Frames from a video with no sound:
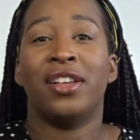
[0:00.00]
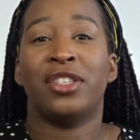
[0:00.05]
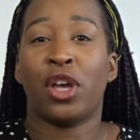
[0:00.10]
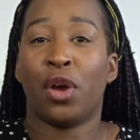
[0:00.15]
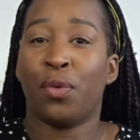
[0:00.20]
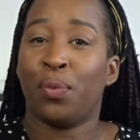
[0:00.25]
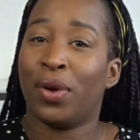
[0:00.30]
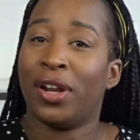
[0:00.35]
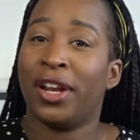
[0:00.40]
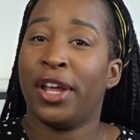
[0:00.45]
So
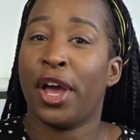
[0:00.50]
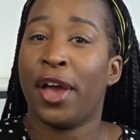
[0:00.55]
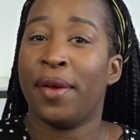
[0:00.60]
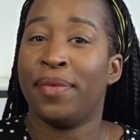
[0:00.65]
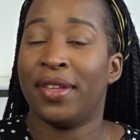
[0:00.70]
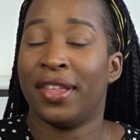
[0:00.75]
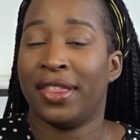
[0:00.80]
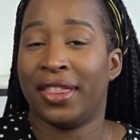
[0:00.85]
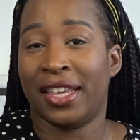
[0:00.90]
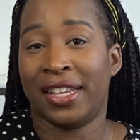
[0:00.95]
I really
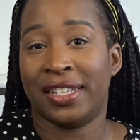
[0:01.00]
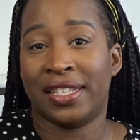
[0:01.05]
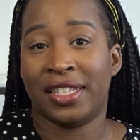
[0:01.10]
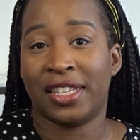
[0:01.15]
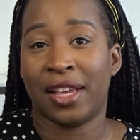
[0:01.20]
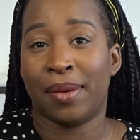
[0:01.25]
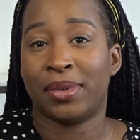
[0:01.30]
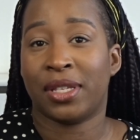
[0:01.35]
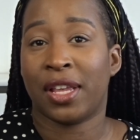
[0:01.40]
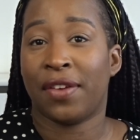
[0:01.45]
hope that these
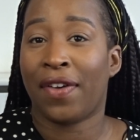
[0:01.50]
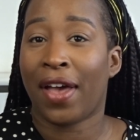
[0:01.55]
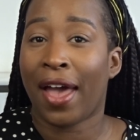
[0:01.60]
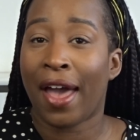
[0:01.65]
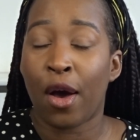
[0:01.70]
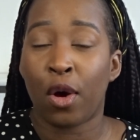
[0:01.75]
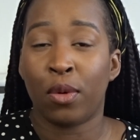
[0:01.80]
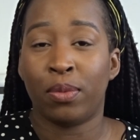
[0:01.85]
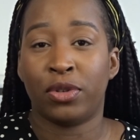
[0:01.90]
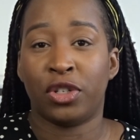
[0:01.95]
tips have
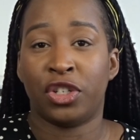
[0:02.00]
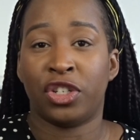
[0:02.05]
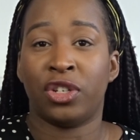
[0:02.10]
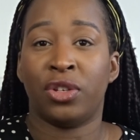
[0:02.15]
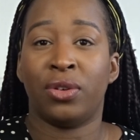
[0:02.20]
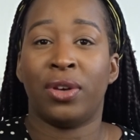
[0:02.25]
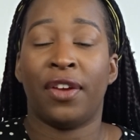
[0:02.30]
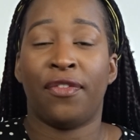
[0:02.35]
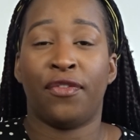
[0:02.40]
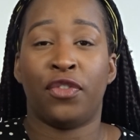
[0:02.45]
helped
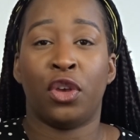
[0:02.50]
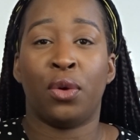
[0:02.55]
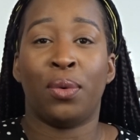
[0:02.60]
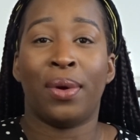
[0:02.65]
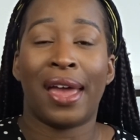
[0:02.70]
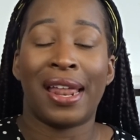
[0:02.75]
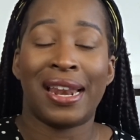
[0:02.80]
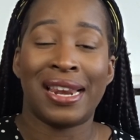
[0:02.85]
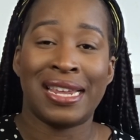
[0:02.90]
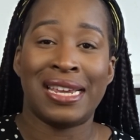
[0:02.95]
you. If
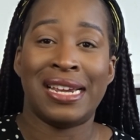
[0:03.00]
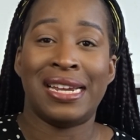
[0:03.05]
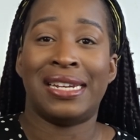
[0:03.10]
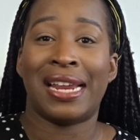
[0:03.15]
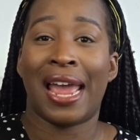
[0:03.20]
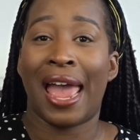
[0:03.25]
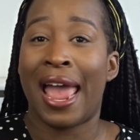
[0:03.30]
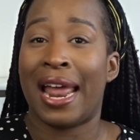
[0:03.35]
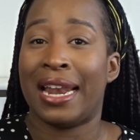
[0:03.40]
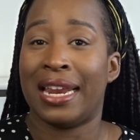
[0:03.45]
you
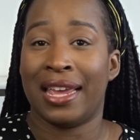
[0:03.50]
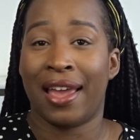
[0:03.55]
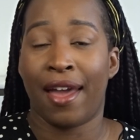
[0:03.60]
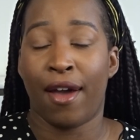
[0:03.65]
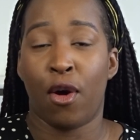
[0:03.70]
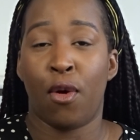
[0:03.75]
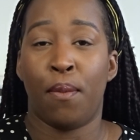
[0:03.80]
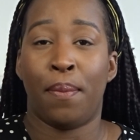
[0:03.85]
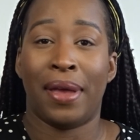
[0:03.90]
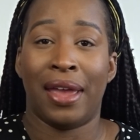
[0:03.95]
need any
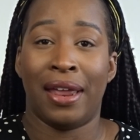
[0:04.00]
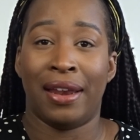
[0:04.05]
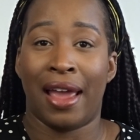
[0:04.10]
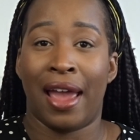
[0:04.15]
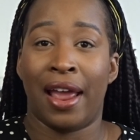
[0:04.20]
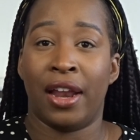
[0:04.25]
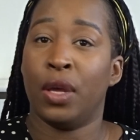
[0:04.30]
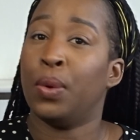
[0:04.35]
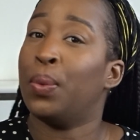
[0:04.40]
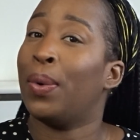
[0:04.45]
help in
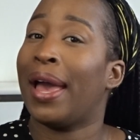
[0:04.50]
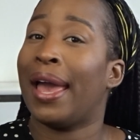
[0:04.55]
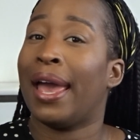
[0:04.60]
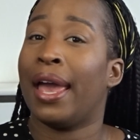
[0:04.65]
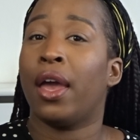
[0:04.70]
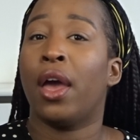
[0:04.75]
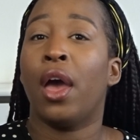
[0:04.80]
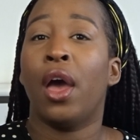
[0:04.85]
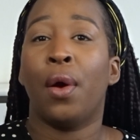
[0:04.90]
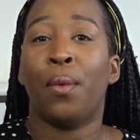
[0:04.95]
any
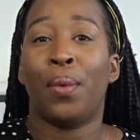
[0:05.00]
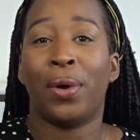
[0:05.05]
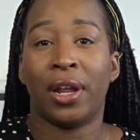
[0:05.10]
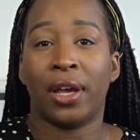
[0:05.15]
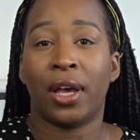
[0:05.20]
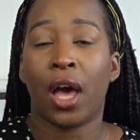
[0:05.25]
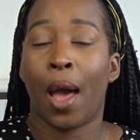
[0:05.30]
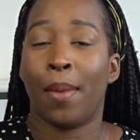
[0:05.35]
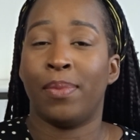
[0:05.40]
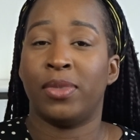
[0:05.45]
way when
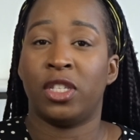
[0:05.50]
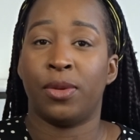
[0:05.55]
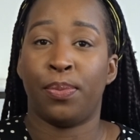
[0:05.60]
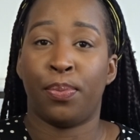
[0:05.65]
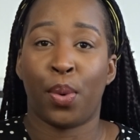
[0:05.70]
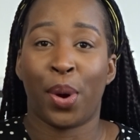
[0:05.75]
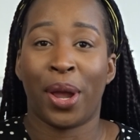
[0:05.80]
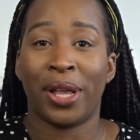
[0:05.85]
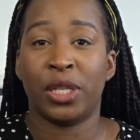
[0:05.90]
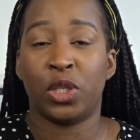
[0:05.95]
it comes to
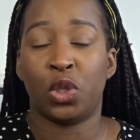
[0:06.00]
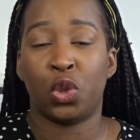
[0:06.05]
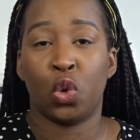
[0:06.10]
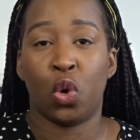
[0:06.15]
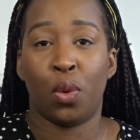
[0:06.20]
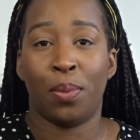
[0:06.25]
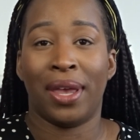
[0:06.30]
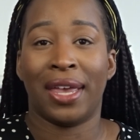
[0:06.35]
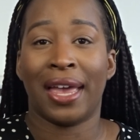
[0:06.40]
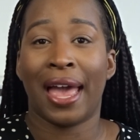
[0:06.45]

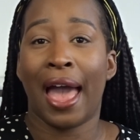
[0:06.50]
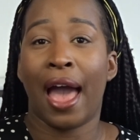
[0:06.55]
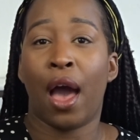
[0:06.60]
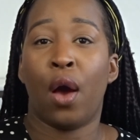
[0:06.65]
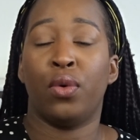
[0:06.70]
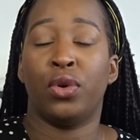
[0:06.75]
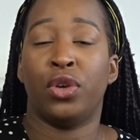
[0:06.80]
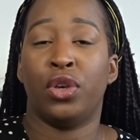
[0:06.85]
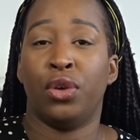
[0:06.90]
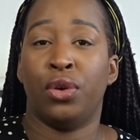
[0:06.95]
brainstorming
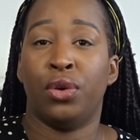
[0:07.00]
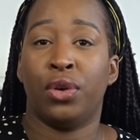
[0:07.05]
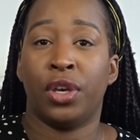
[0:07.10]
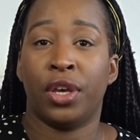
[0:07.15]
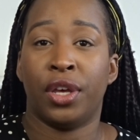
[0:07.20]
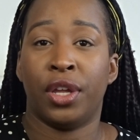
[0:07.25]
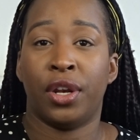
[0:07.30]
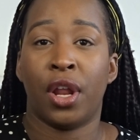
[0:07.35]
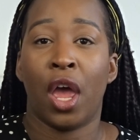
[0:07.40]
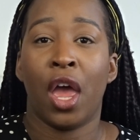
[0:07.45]
how you
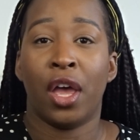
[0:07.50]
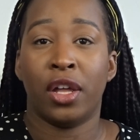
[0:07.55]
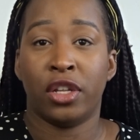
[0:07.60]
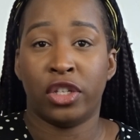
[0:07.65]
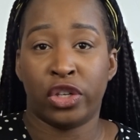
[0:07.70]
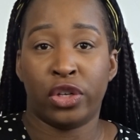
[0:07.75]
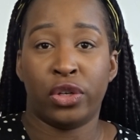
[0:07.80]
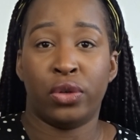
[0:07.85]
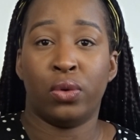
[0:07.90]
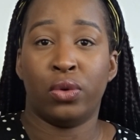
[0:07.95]
can
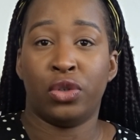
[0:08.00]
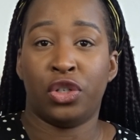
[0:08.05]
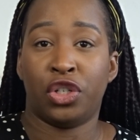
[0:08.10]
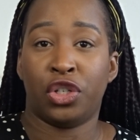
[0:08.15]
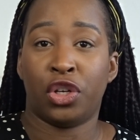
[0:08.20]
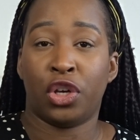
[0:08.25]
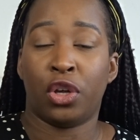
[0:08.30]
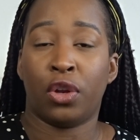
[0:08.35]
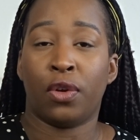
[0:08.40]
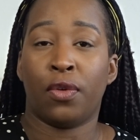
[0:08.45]
do your
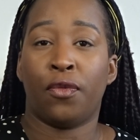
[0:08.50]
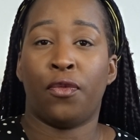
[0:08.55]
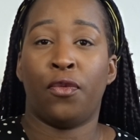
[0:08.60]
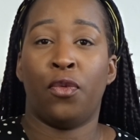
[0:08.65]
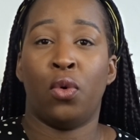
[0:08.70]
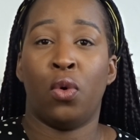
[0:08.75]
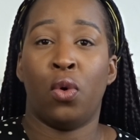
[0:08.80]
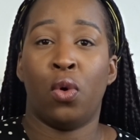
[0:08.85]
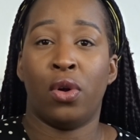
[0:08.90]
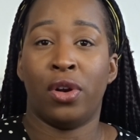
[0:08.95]
shoot
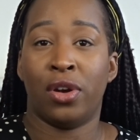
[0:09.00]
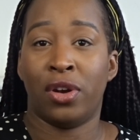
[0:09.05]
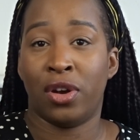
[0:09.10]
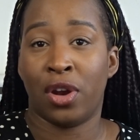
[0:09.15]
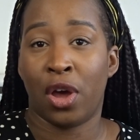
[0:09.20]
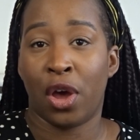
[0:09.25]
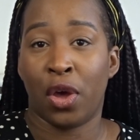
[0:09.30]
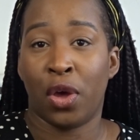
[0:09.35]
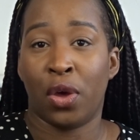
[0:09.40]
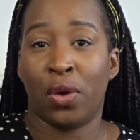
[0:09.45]
for
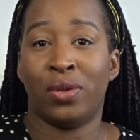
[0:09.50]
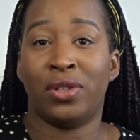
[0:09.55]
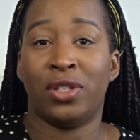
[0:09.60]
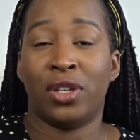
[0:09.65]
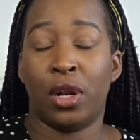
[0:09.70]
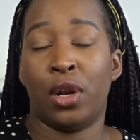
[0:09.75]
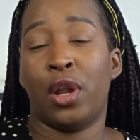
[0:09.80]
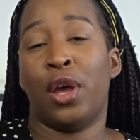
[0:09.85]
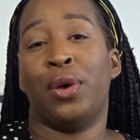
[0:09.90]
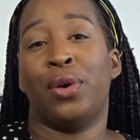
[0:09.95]
no
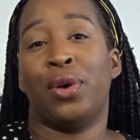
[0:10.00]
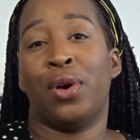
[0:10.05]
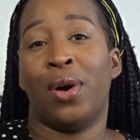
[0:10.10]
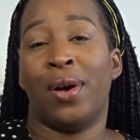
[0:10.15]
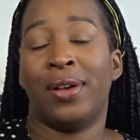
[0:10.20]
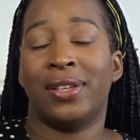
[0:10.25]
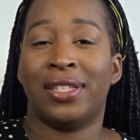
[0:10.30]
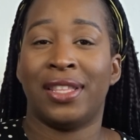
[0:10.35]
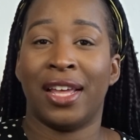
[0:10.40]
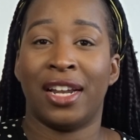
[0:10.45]
to low
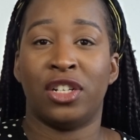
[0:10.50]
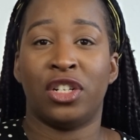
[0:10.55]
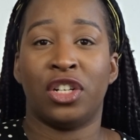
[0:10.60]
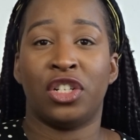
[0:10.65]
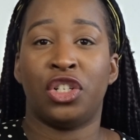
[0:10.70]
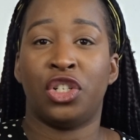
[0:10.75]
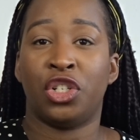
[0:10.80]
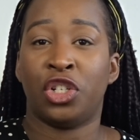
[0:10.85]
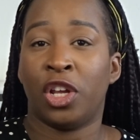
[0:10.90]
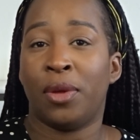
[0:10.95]
cost, then
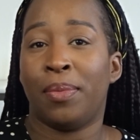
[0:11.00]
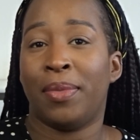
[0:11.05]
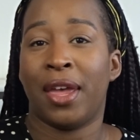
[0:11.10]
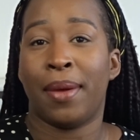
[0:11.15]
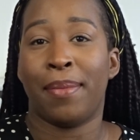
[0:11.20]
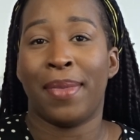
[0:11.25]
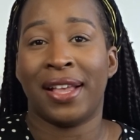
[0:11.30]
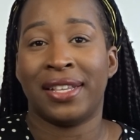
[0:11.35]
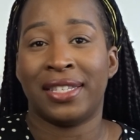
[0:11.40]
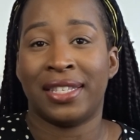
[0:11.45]
just shoot me
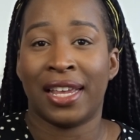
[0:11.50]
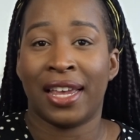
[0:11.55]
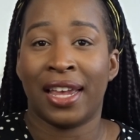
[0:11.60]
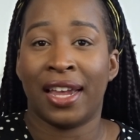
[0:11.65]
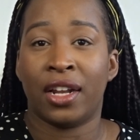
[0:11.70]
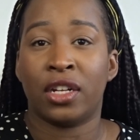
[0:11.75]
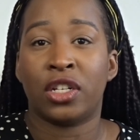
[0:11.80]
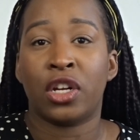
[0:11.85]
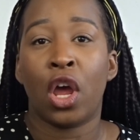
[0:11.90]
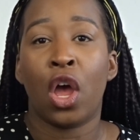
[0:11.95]
a
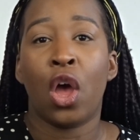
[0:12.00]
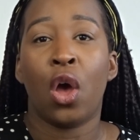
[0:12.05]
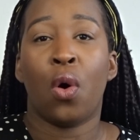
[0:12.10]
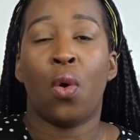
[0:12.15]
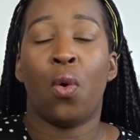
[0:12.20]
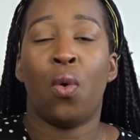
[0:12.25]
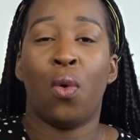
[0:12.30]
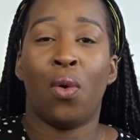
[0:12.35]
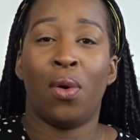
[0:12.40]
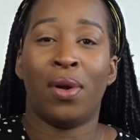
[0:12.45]
message
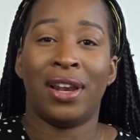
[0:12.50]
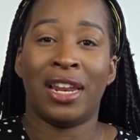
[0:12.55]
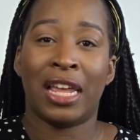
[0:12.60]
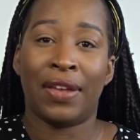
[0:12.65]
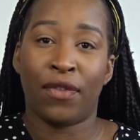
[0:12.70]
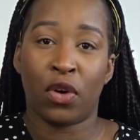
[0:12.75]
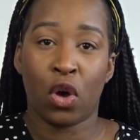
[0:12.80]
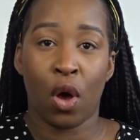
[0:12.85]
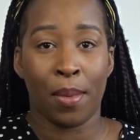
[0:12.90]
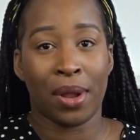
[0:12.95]
or
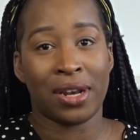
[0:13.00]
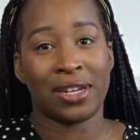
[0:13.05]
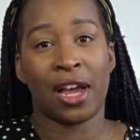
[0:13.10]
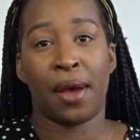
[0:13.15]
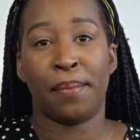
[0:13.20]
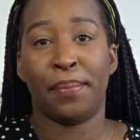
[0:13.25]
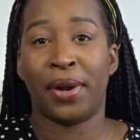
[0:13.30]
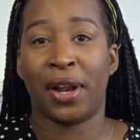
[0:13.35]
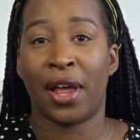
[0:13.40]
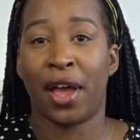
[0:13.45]
leave a comment
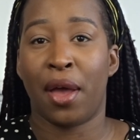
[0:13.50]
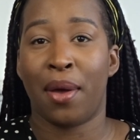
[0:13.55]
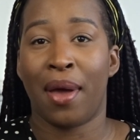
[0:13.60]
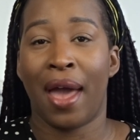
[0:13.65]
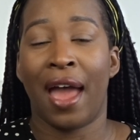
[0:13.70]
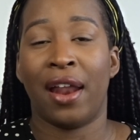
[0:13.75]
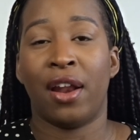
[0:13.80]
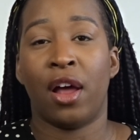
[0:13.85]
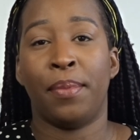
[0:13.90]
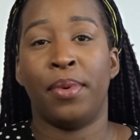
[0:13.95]
down below
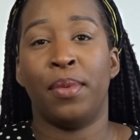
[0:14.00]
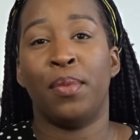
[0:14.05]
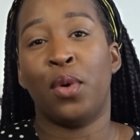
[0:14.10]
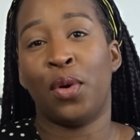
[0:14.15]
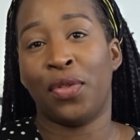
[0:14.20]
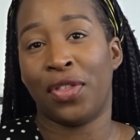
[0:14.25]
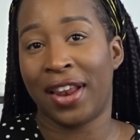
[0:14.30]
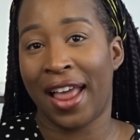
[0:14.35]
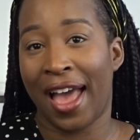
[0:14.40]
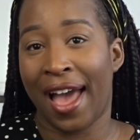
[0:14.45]
and I'll be
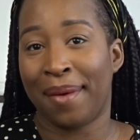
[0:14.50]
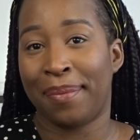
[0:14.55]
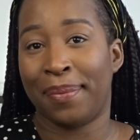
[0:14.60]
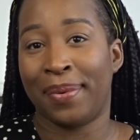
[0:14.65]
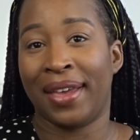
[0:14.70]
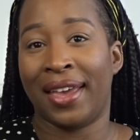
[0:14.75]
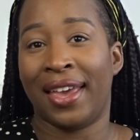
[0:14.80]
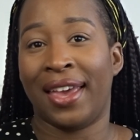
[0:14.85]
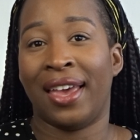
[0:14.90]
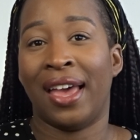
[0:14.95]
more than
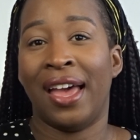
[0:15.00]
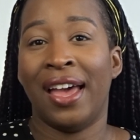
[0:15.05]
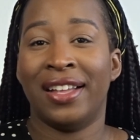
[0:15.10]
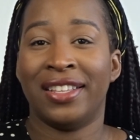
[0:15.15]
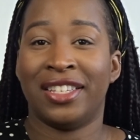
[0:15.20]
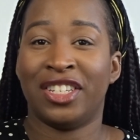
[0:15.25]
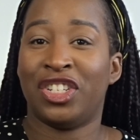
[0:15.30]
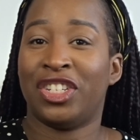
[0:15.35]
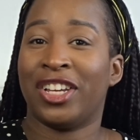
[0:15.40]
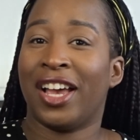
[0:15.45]
happy
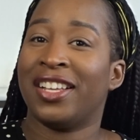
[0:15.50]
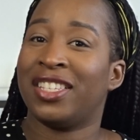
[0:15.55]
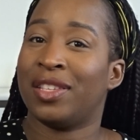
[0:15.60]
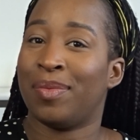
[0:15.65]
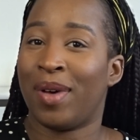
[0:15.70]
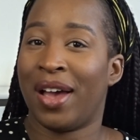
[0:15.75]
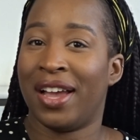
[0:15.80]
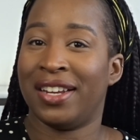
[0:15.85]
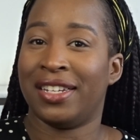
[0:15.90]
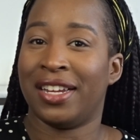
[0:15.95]
to share
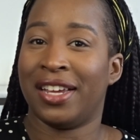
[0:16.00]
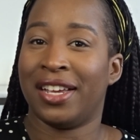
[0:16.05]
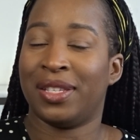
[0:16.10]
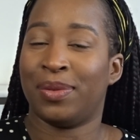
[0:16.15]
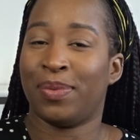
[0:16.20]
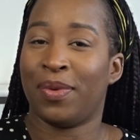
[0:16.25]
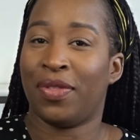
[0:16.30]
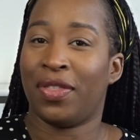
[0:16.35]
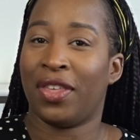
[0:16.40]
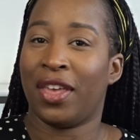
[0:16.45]
some
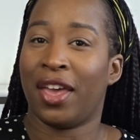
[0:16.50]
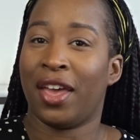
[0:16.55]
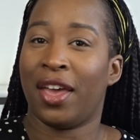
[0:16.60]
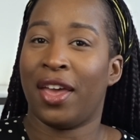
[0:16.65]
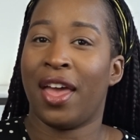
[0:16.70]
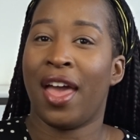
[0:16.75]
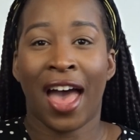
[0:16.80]
ideas with you.